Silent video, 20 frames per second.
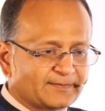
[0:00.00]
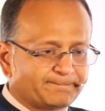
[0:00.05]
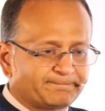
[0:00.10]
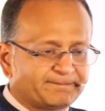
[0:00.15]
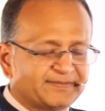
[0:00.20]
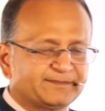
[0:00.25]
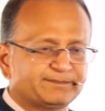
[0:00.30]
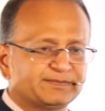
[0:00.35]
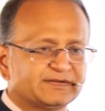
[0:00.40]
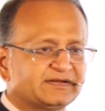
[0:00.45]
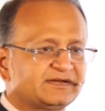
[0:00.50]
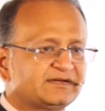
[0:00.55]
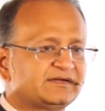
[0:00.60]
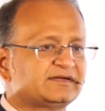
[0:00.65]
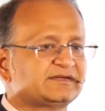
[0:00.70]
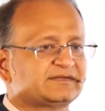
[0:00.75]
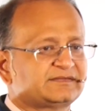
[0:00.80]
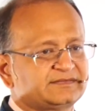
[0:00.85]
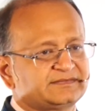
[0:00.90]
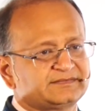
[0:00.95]
People
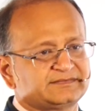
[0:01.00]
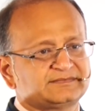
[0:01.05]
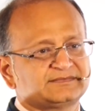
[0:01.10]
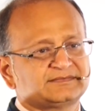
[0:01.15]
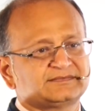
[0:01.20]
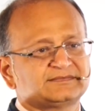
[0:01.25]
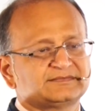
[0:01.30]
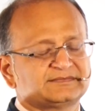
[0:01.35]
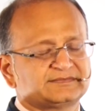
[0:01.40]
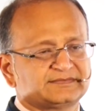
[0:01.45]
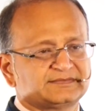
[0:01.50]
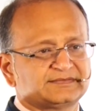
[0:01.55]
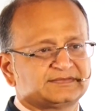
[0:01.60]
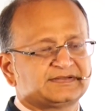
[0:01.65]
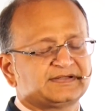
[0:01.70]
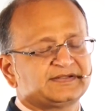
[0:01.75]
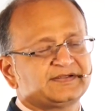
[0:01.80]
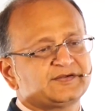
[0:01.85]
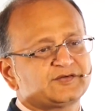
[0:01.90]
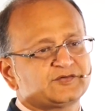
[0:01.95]

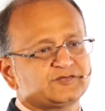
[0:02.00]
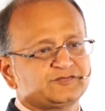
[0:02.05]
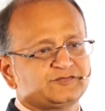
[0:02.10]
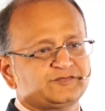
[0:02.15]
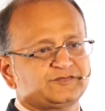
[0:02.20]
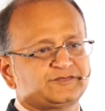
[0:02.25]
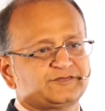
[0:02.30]
think of